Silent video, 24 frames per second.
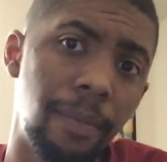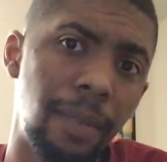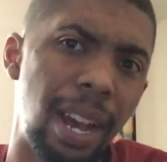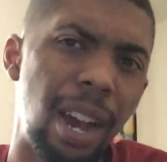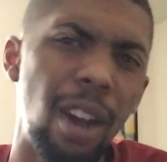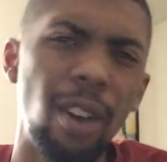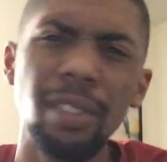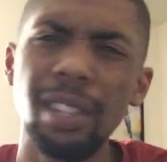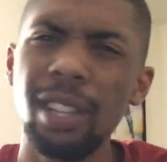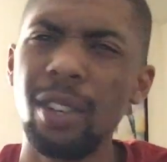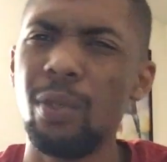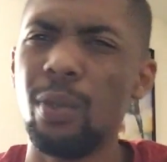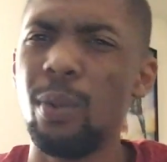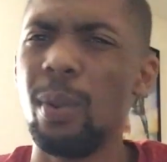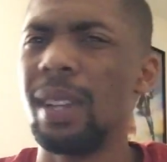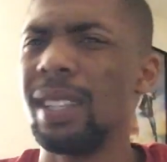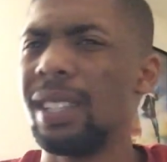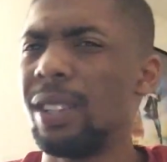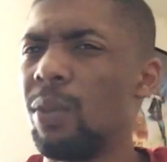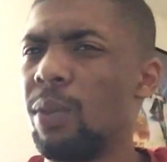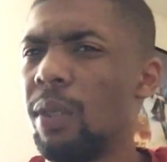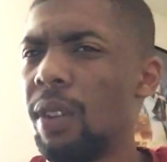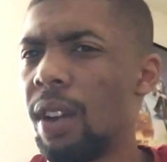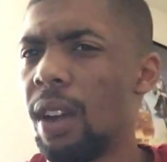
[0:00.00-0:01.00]
I don't think it was
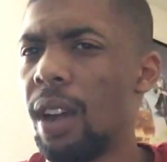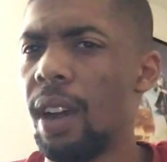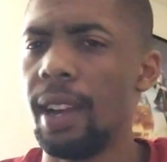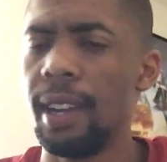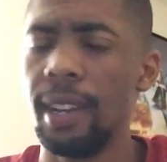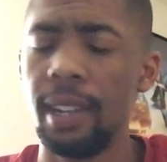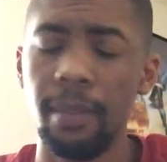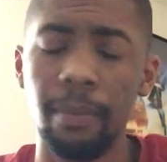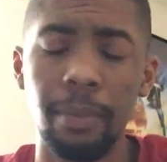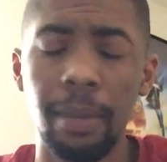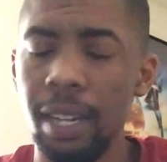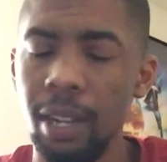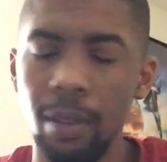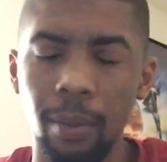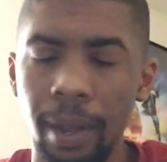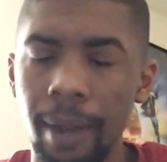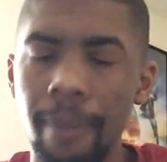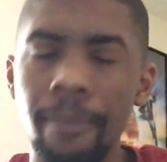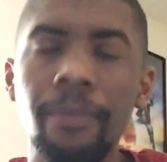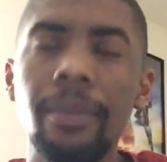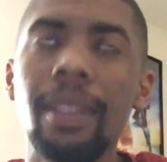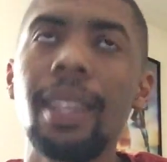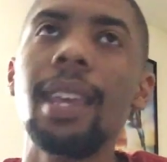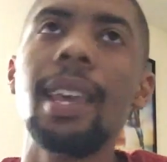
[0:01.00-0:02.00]
in Wakanda, but anyway,
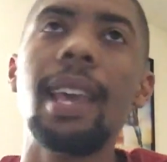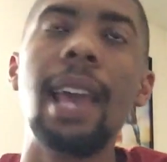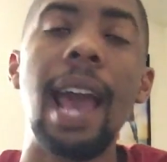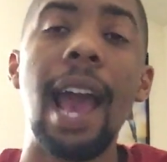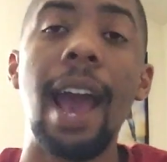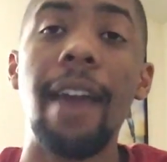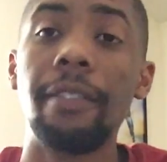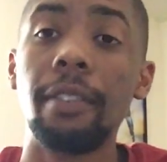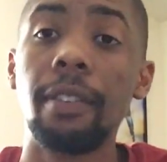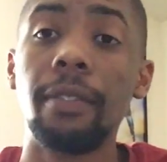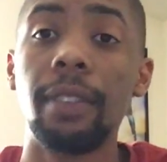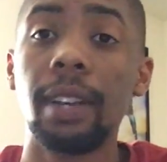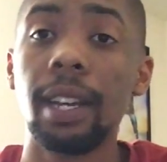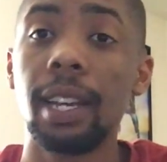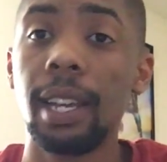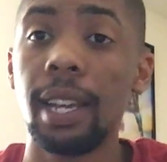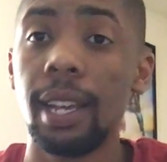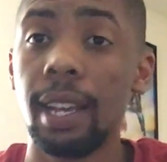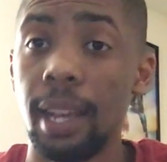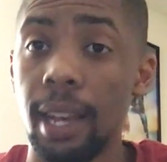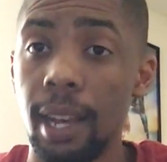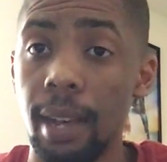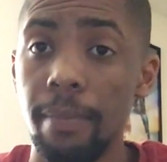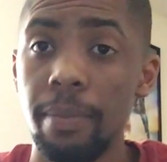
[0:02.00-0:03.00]
after
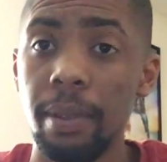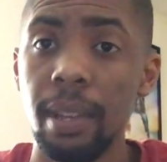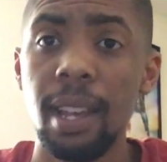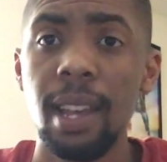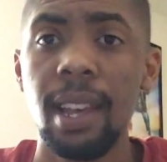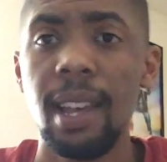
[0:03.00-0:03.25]
fucking up,